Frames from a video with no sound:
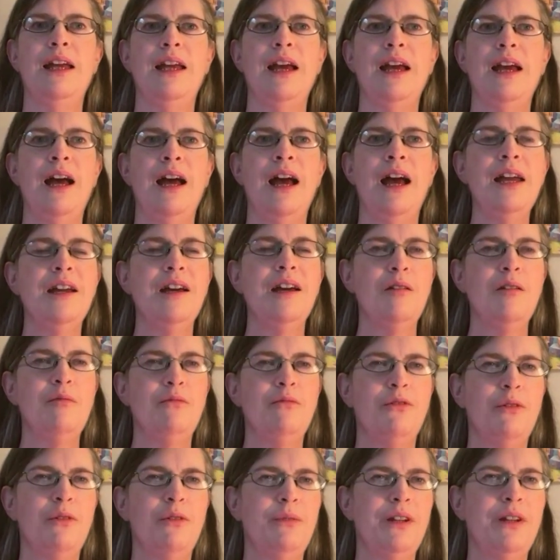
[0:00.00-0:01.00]
I come
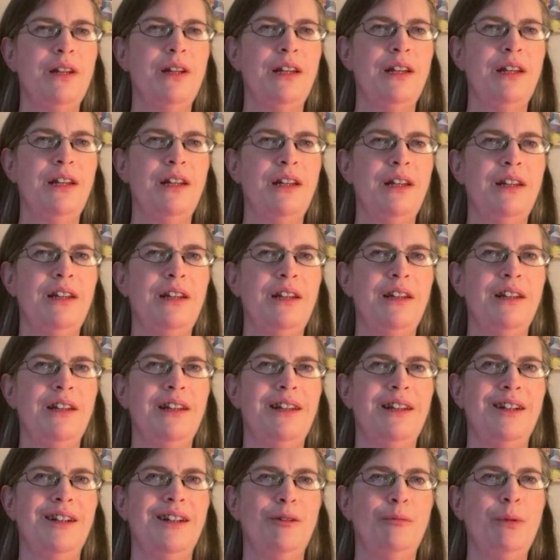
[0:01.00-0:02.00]
from
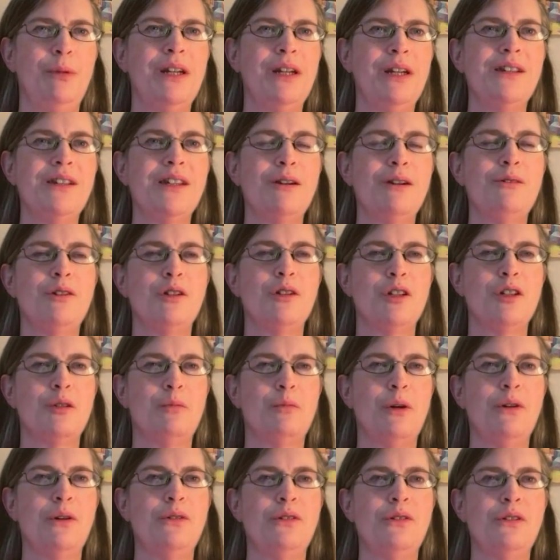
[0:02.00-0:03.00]
because I was
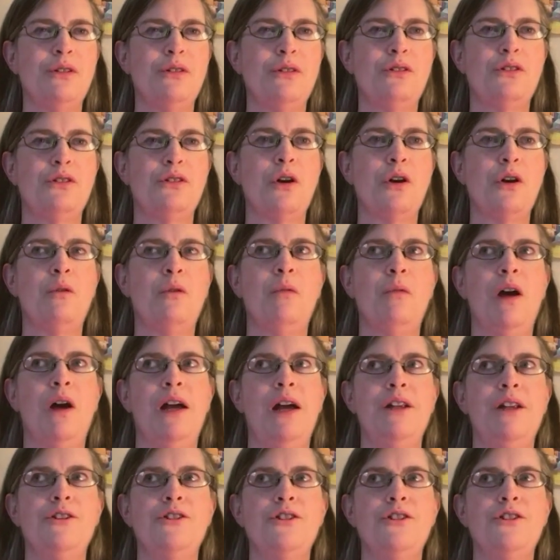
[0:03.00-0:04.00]
exposed to so
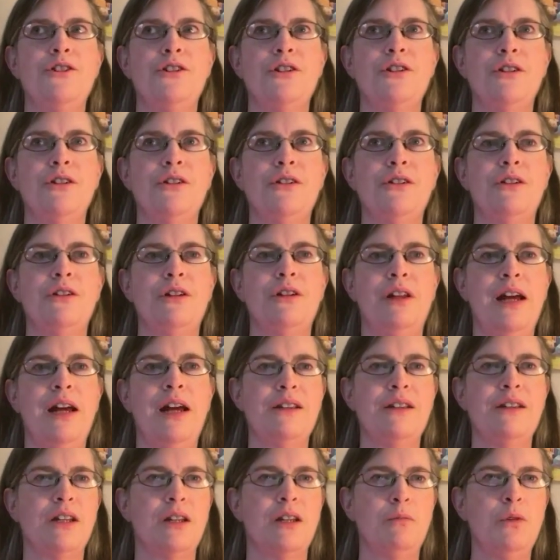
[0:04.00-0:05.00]
much
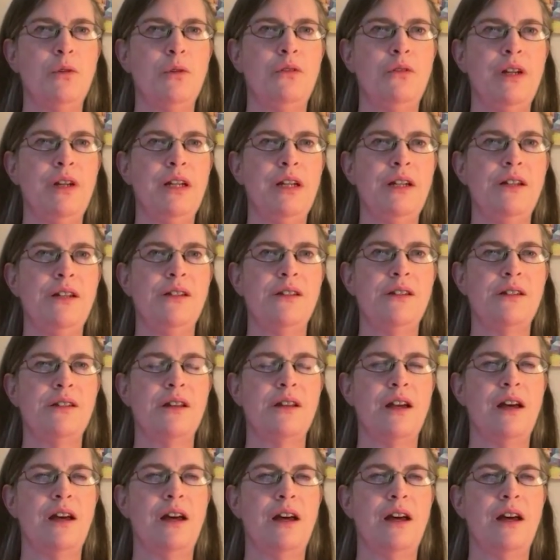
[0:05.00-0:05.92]
classic movies,